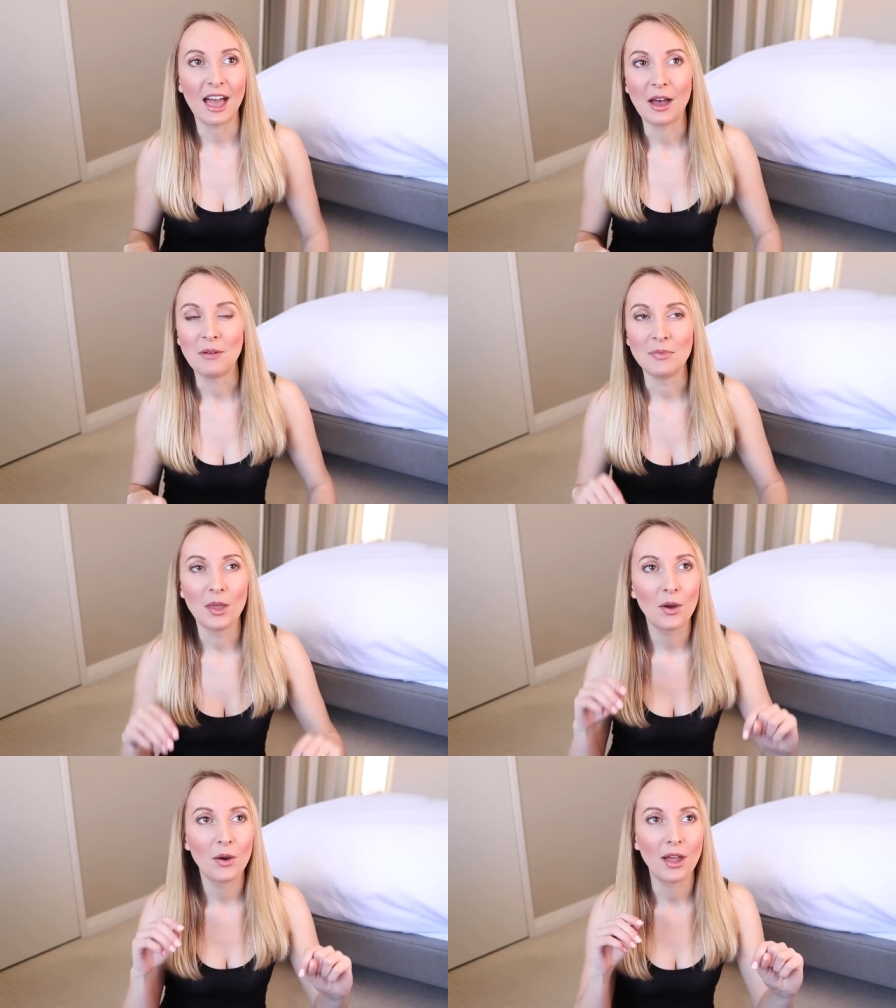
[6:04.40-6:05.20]

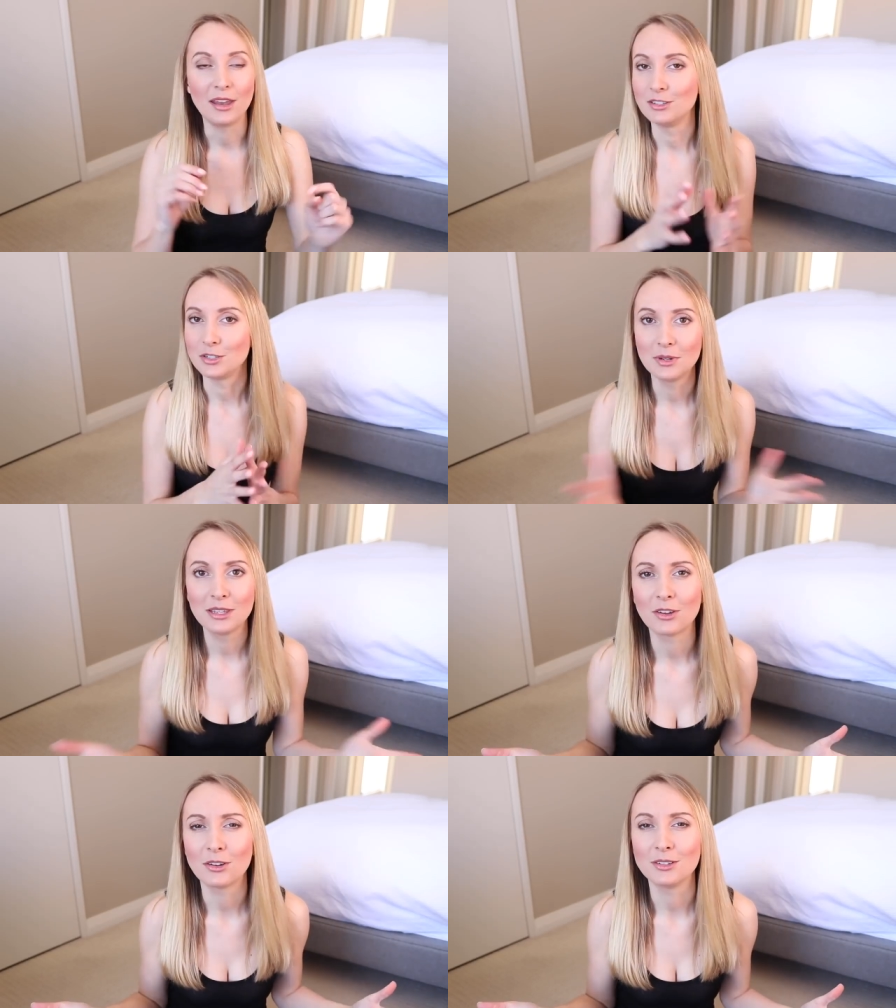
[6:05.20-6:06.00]
um, and
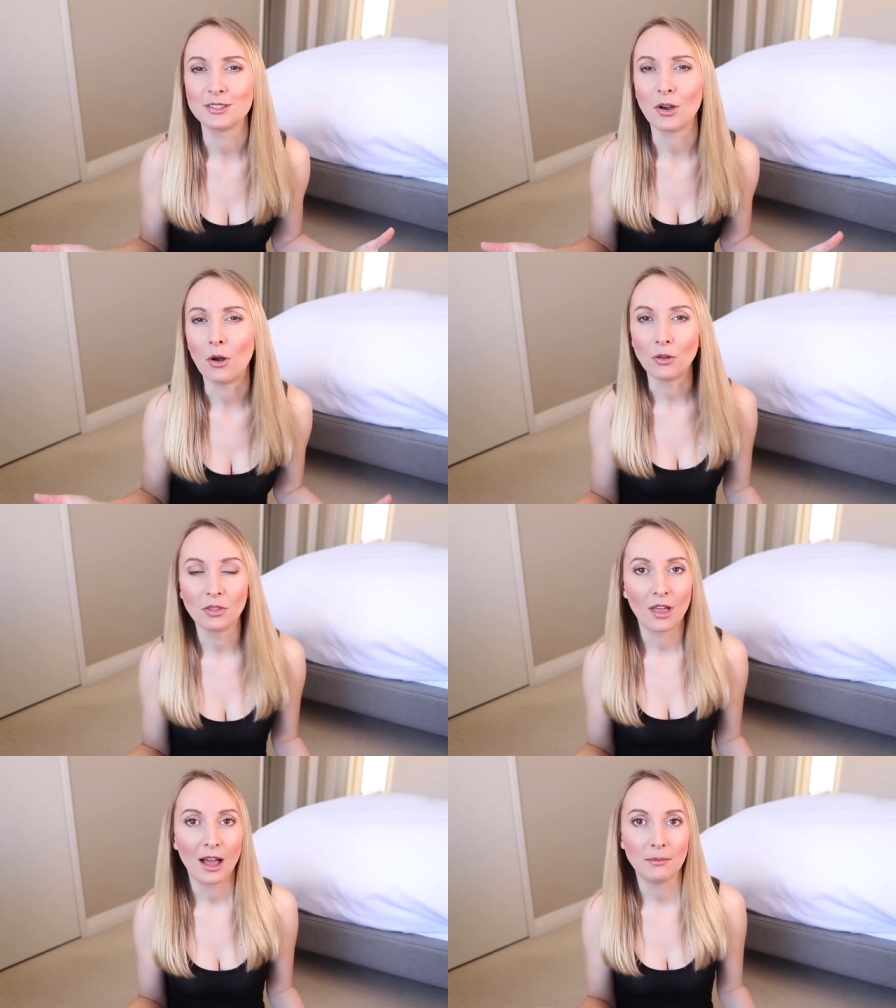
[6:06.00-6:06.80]
doing those
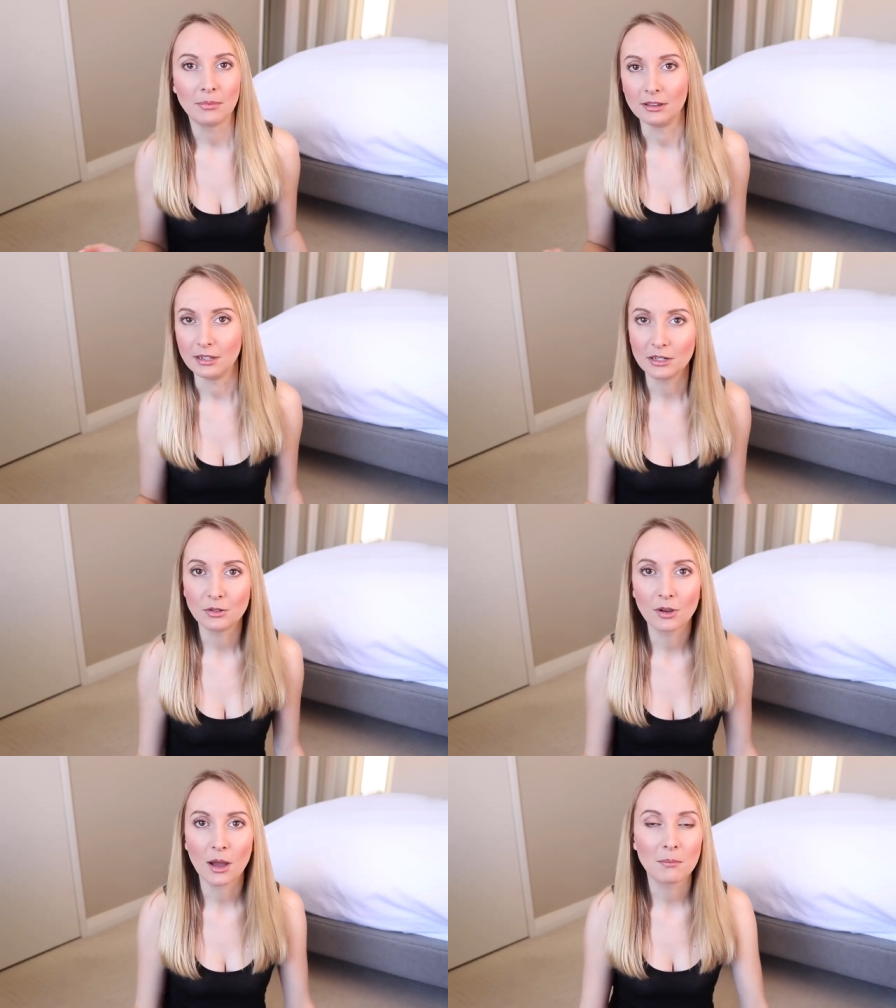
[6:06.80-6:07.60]
online
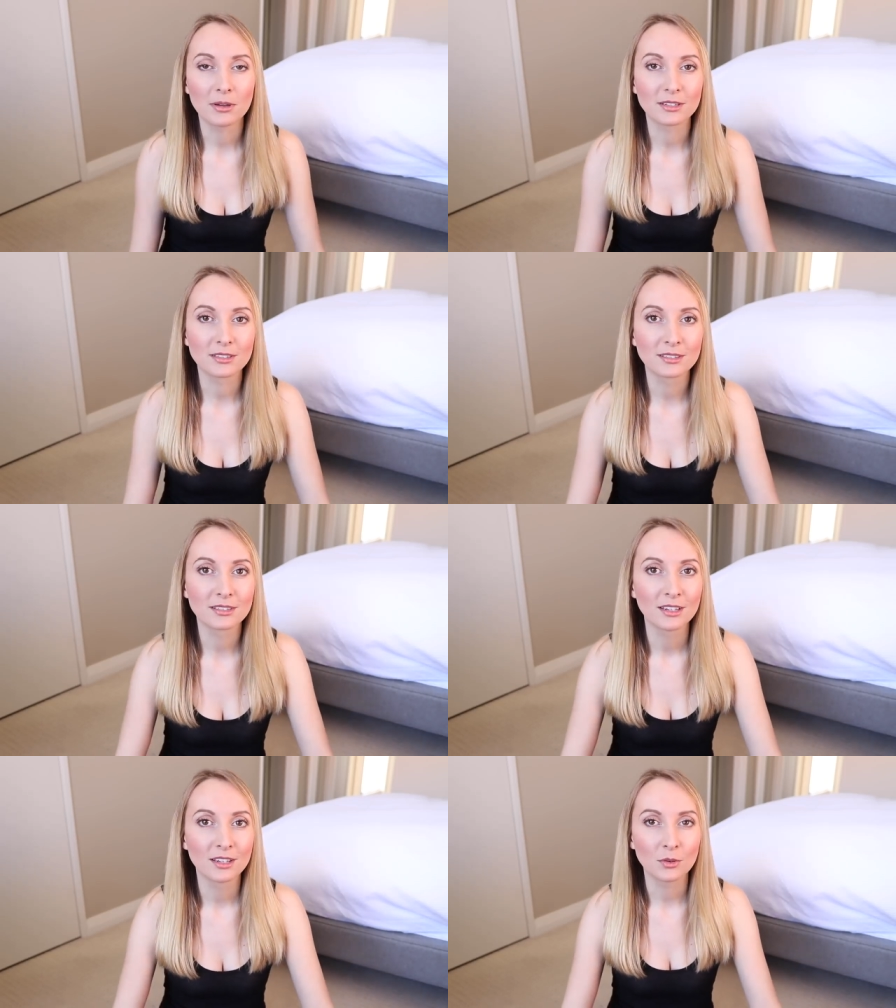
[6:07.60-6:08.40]
political
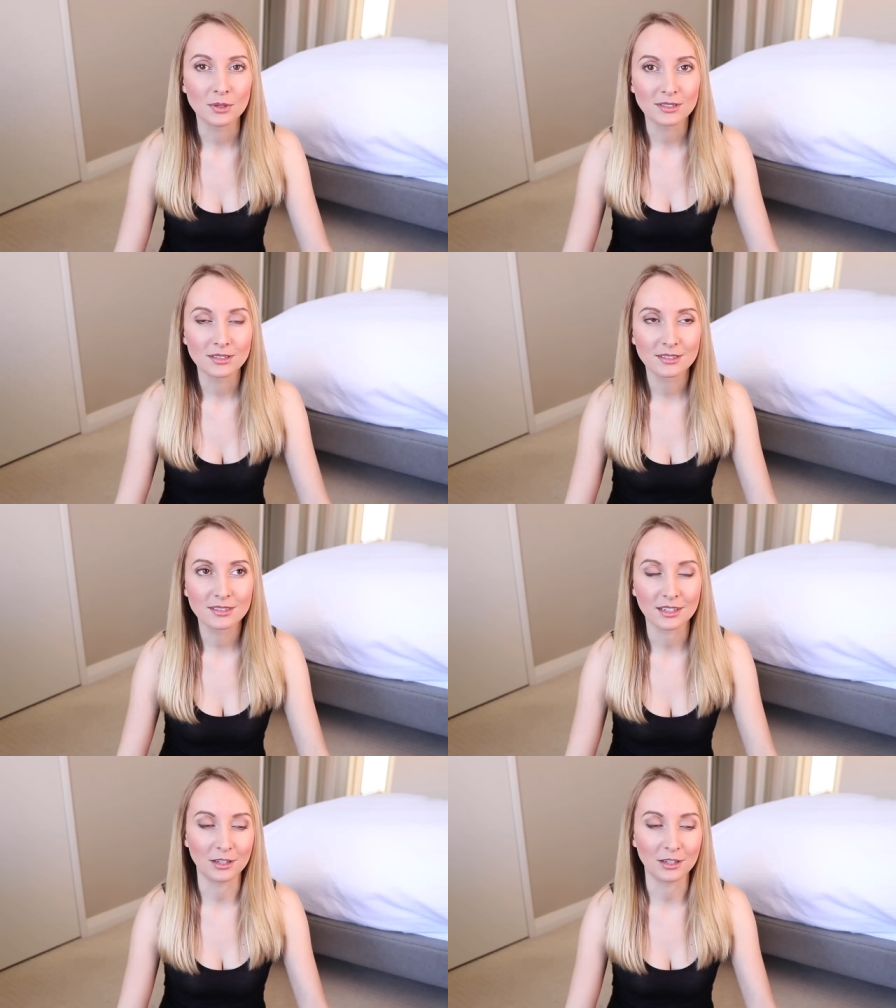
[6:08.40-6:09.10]
compass quizzes,